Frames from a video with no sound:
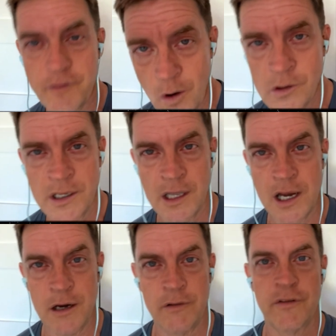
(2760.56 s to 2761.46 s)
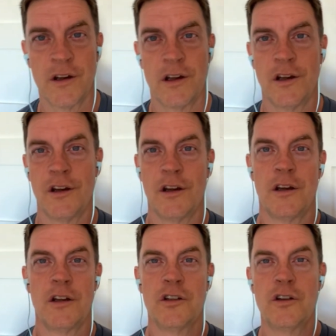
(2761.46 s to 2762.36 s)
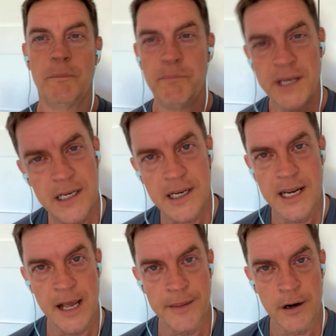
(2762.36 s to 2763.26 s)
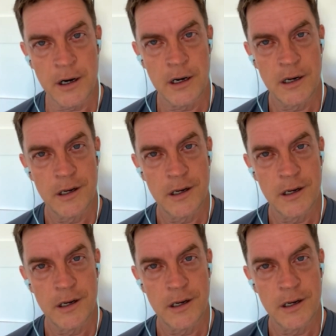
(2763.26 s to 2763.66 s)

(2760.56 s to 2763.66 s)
fall in love, to be together.